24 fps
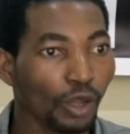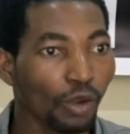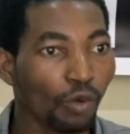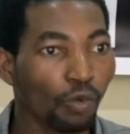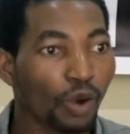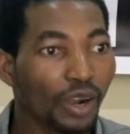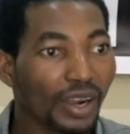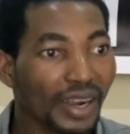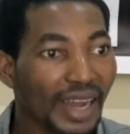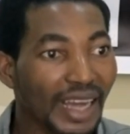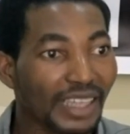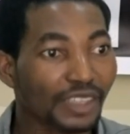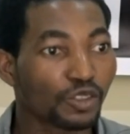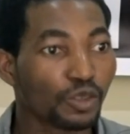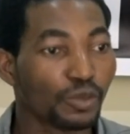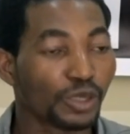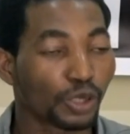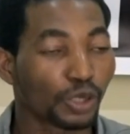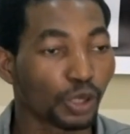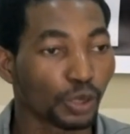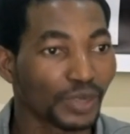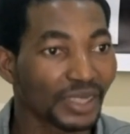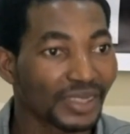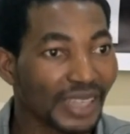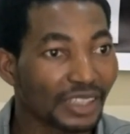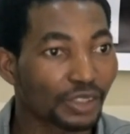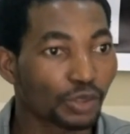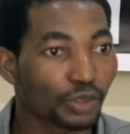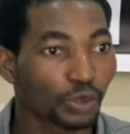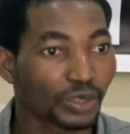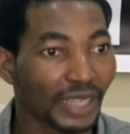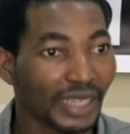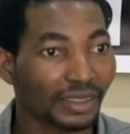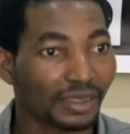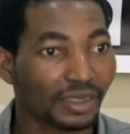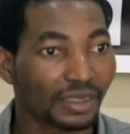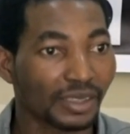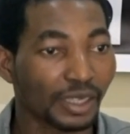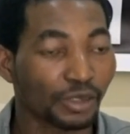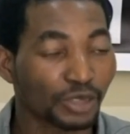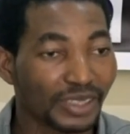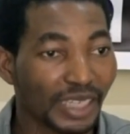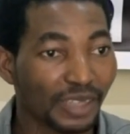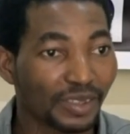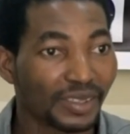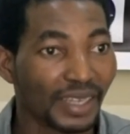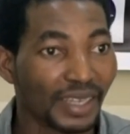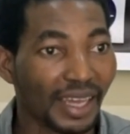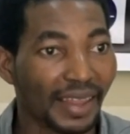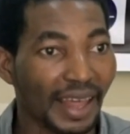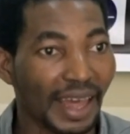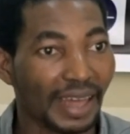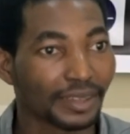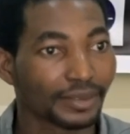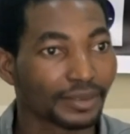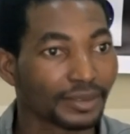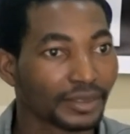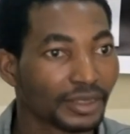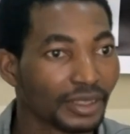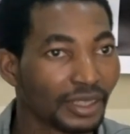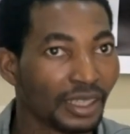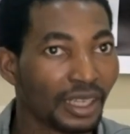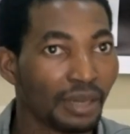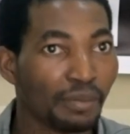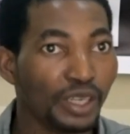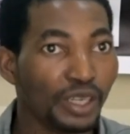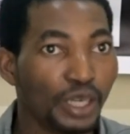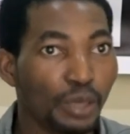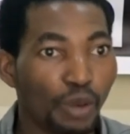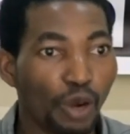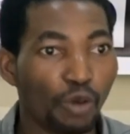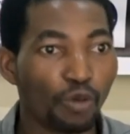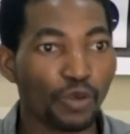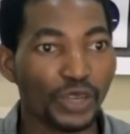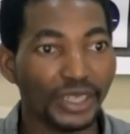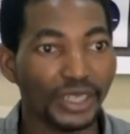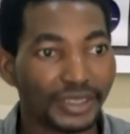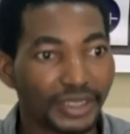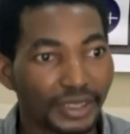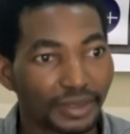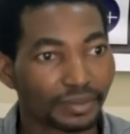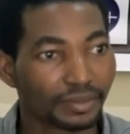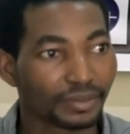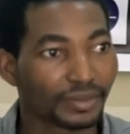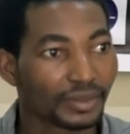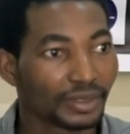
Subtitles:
workers will be subjected to 70,000 naira minimum wage,